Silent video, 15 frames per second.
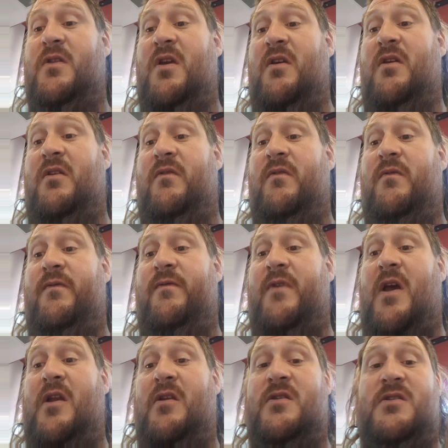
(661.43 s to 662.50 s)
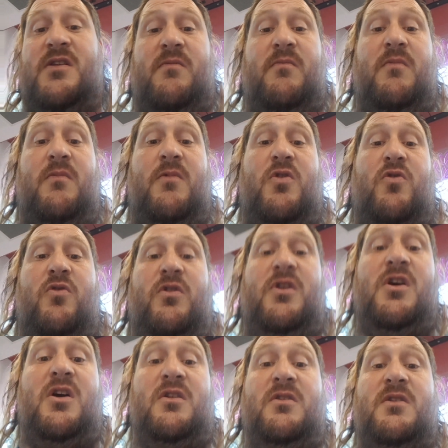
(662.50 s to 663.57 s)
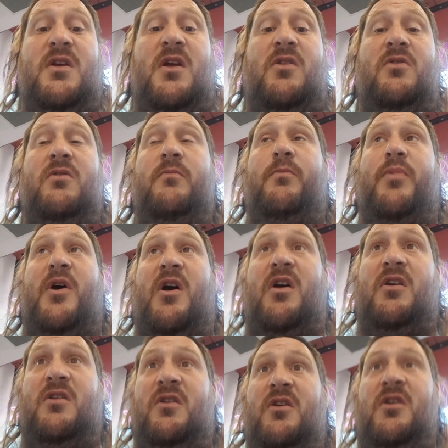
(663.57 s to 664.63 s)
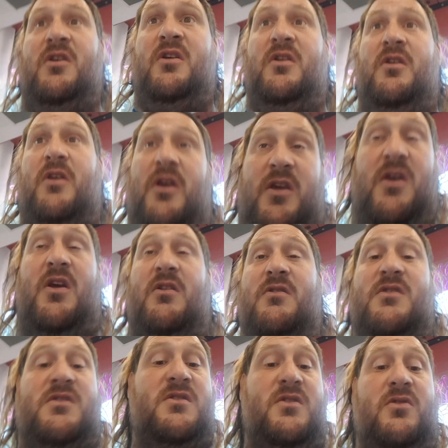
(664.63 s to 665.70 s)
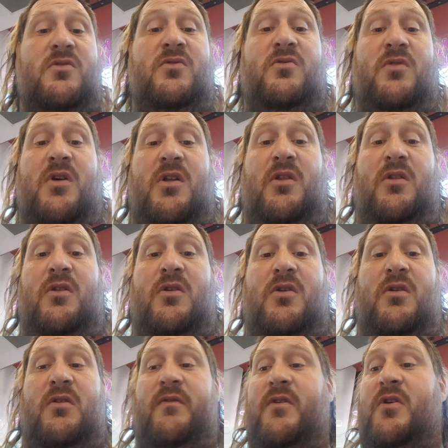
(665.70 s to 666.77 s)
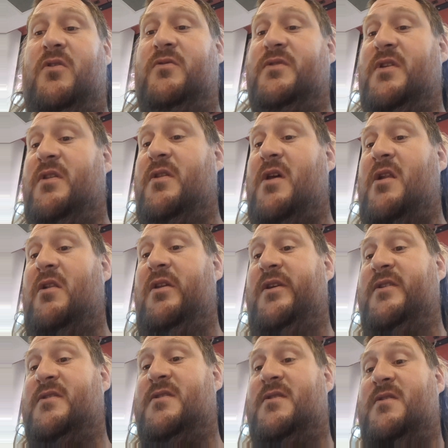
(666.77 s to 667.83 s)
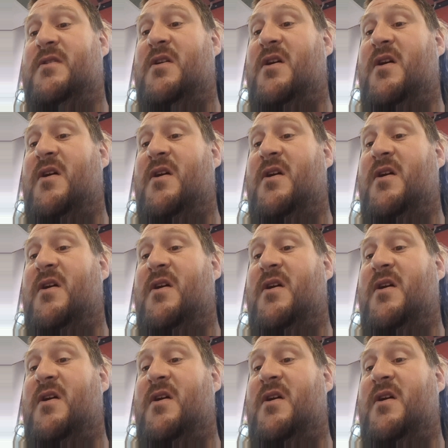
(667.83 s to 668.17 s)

they've added some good young talent, but again, still a lot of holes in that list.